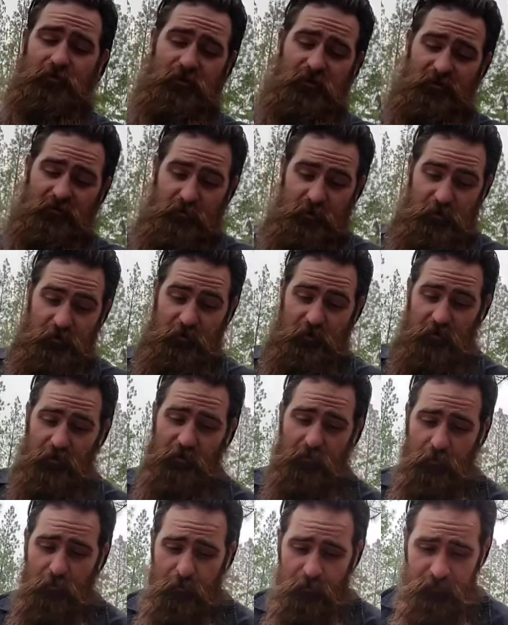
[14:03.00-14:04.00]
It's been good.
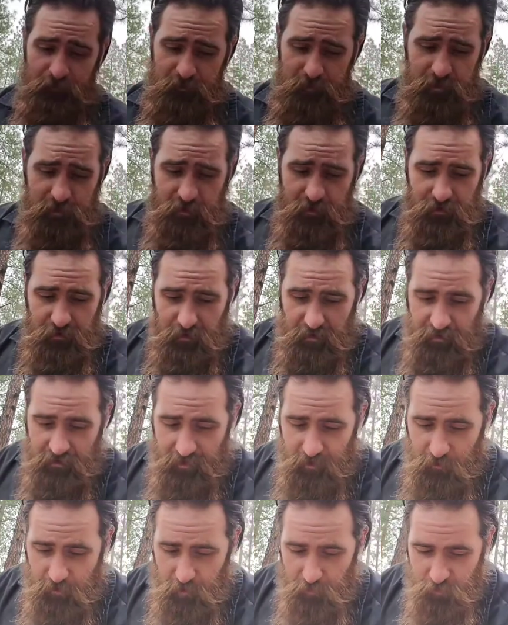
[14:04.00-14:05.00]
And
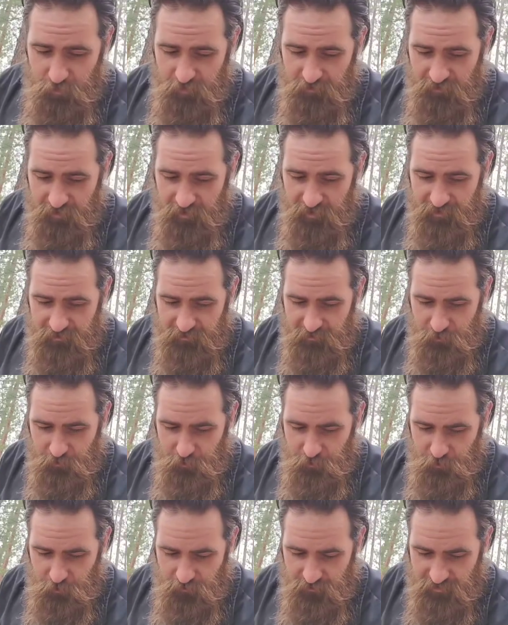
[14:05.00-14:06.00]
now I'll move on
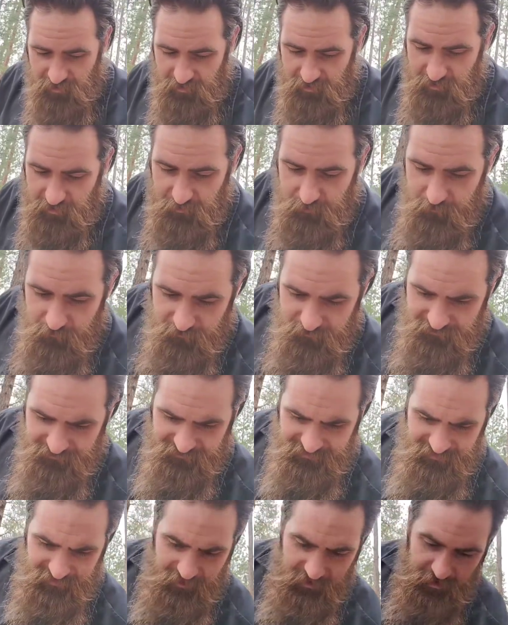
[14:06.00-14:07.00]
to the
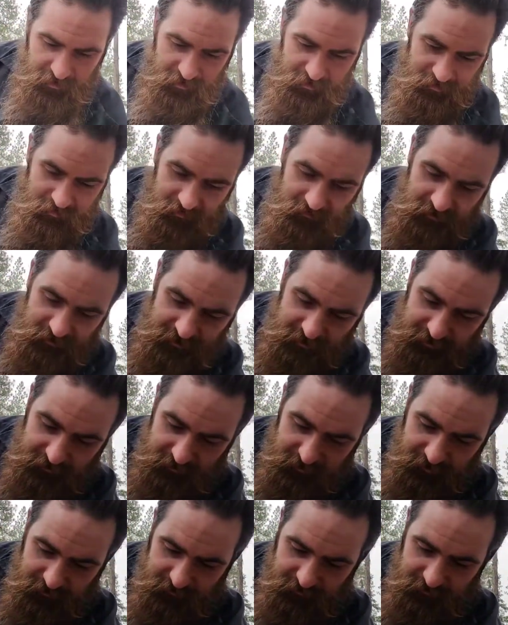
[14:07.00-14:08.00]

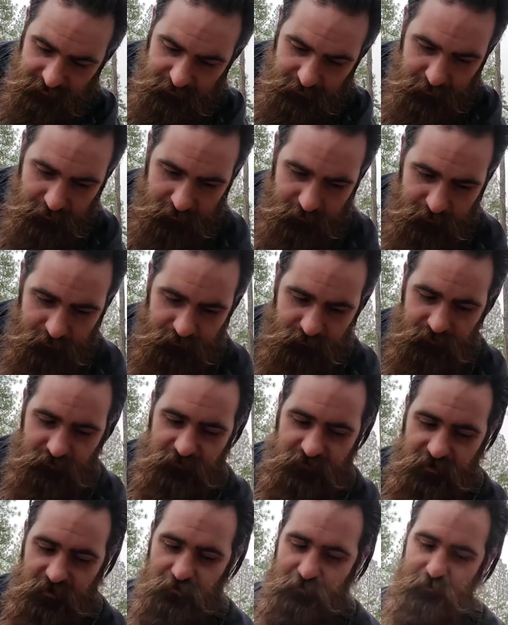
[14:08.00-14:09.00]
conditioner, if
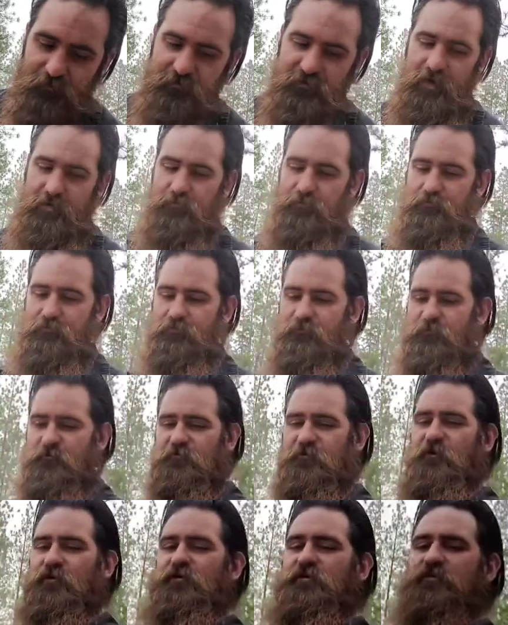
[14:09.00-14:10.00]
stuff would stop
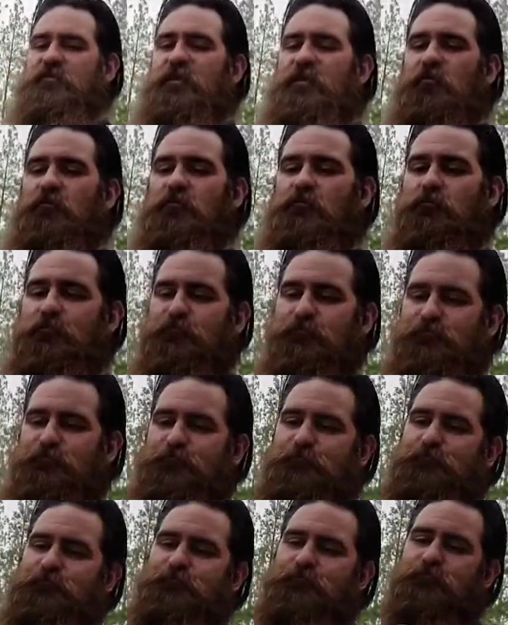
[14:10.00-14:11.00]
falling down.
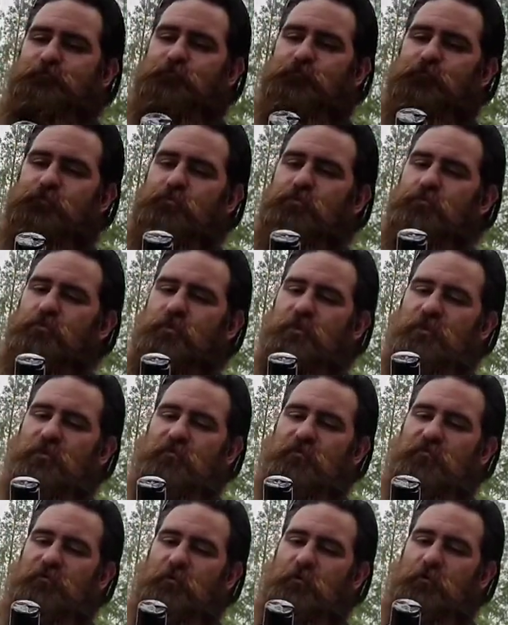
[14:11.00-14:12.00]

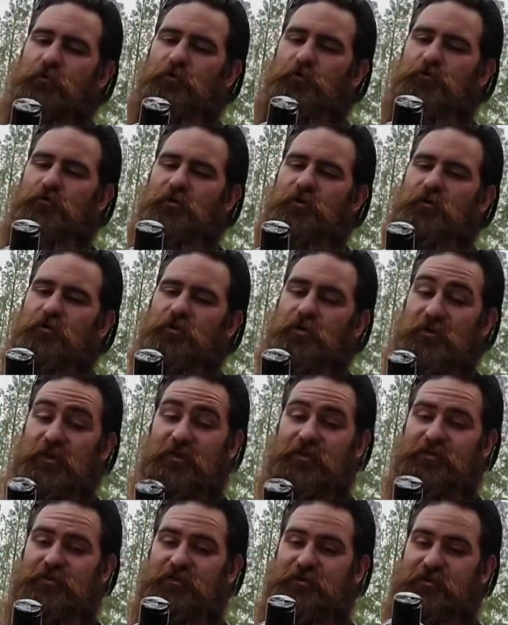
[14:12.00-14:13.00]
So the
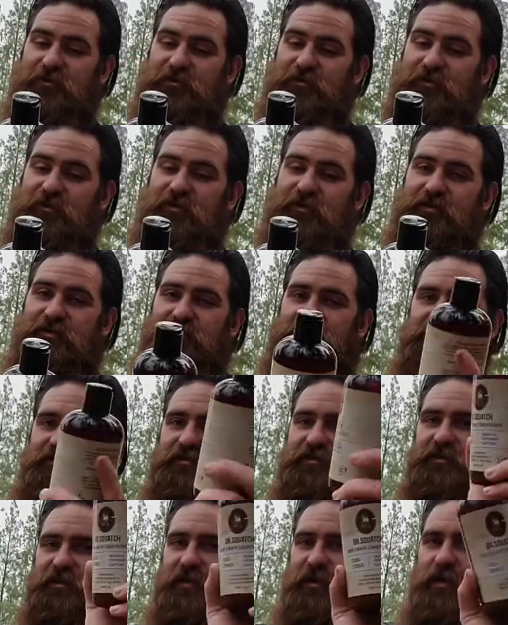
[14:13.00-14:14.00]
conditioner
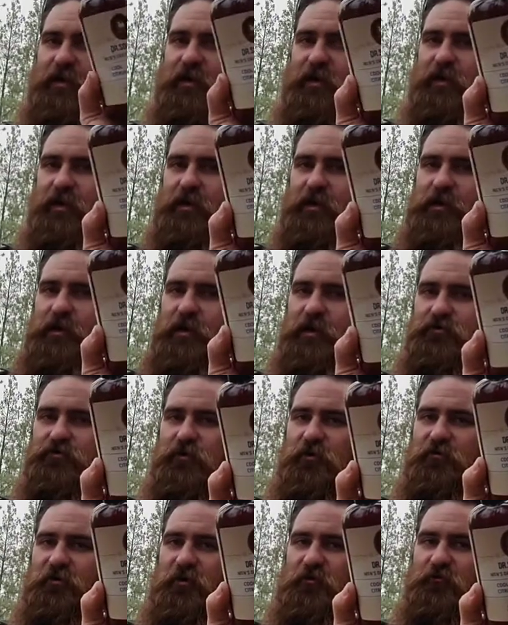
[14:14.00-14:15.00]
is a
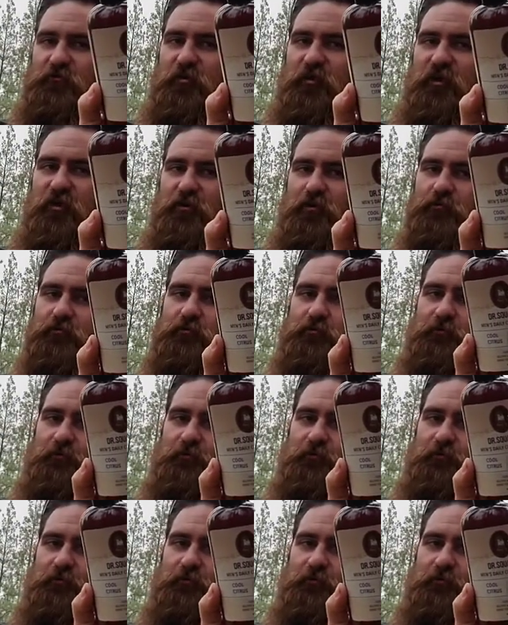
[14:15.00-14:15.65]
12-ounce bottle.